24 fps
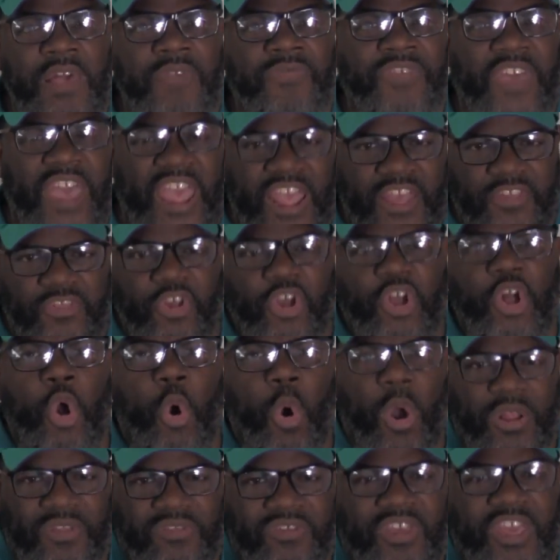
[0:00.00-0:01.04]
Things are
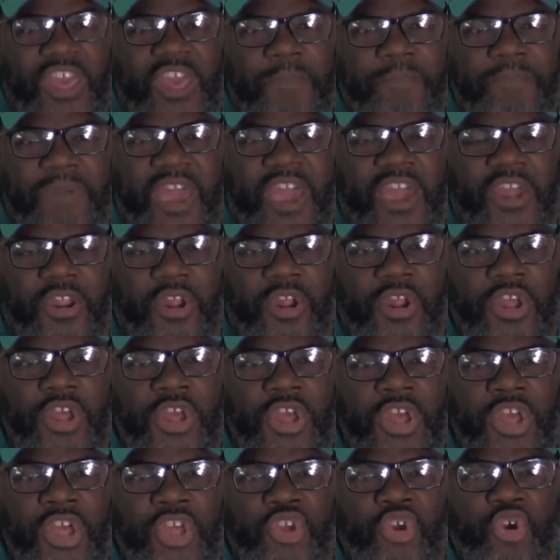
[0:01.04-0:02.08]
going to get better.
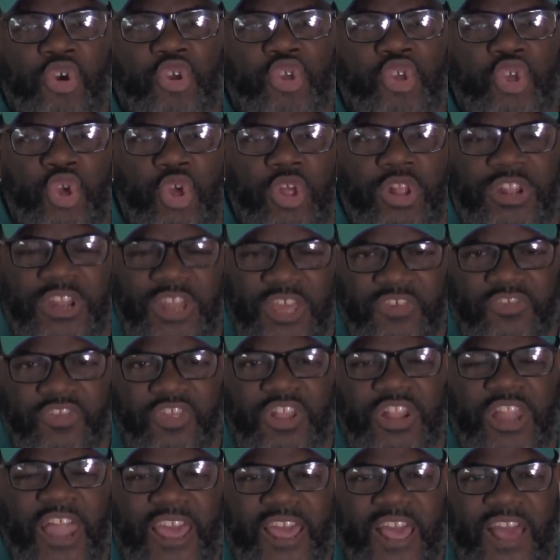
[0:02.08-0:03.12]
You, you
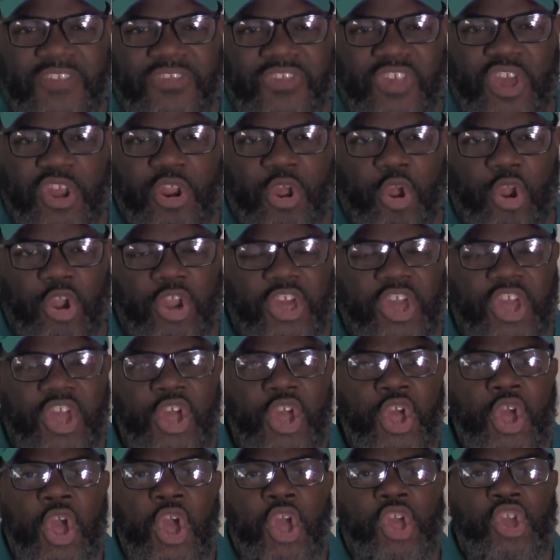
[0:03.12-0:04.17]
listen, like I said earlier,
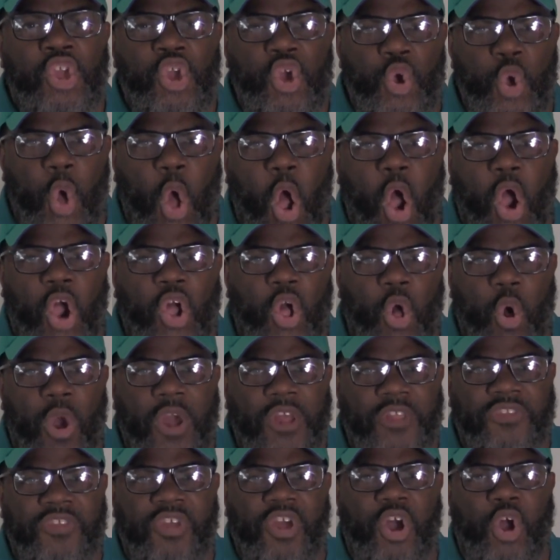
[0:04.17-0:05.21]
you are
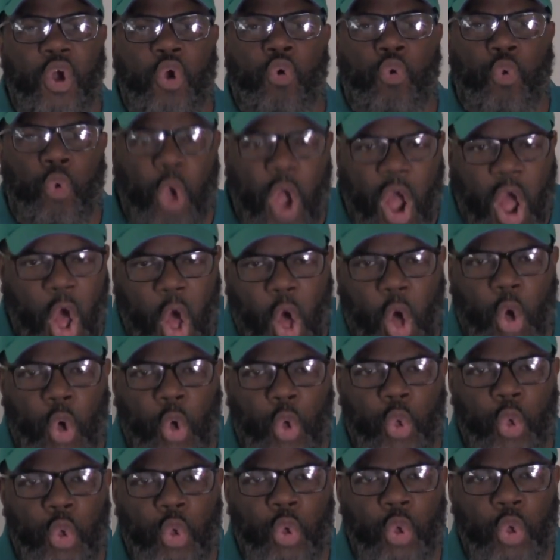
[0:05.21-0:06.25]
going to
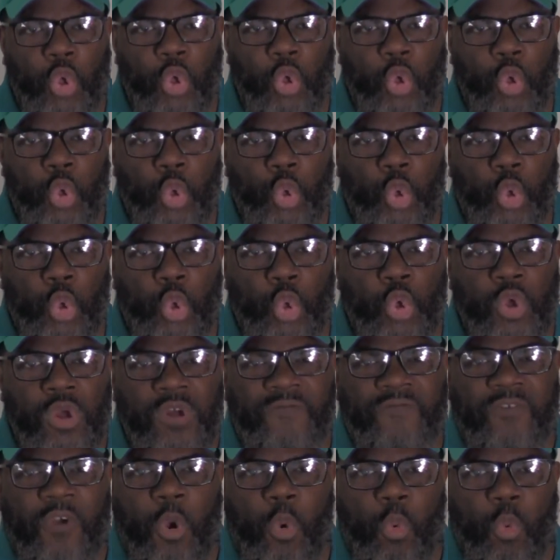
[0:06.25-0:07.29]
grow
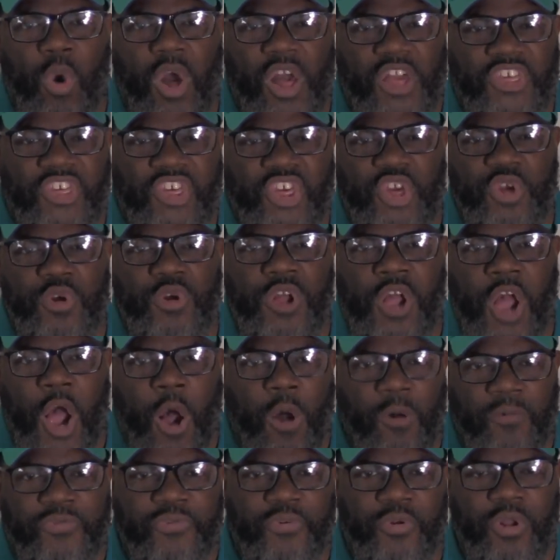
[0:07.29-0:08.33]
from what you
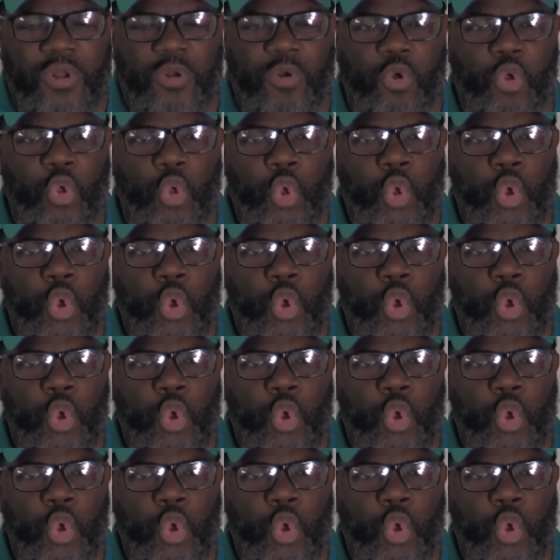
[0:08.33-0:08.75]
go through.